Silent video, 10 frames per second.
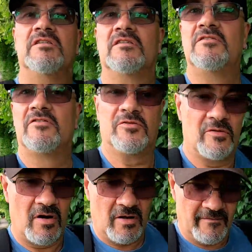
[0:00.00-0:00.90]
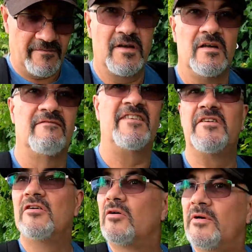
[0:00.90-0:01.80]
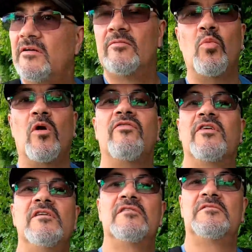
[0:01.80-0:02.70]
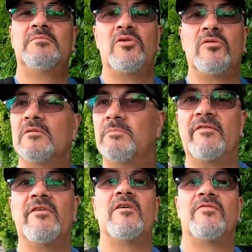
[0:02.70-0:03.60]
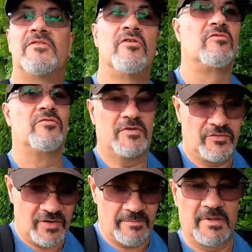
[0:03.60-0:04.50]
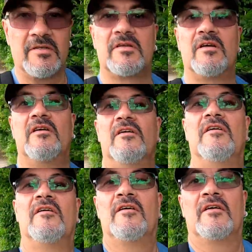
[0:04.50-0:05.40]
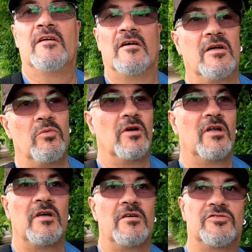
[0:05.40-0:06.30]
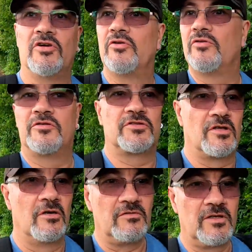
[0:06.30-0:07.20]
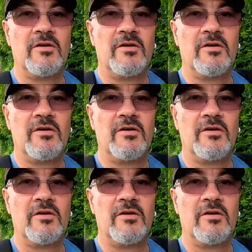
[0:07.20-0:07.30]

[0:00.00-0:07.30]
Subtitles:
I'm not going to do a lot of videoing and waffling. It's still a bit of a photography trip, but I will show you the Stones.